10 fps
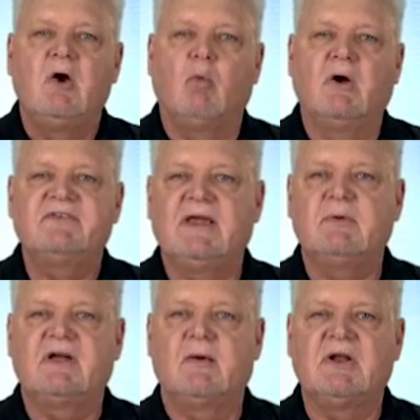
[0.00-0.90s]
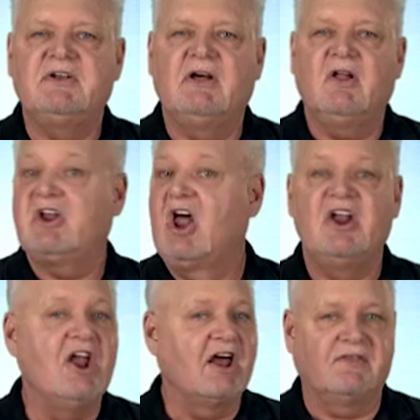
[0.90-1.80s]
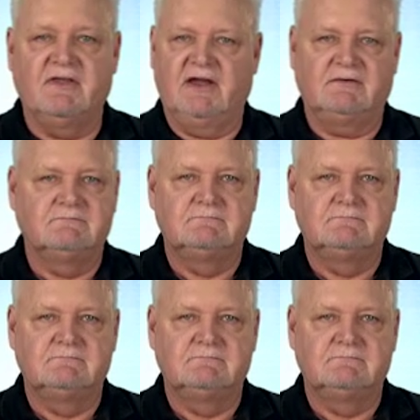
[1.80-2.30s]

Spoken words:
once they become an adult? Not a thing.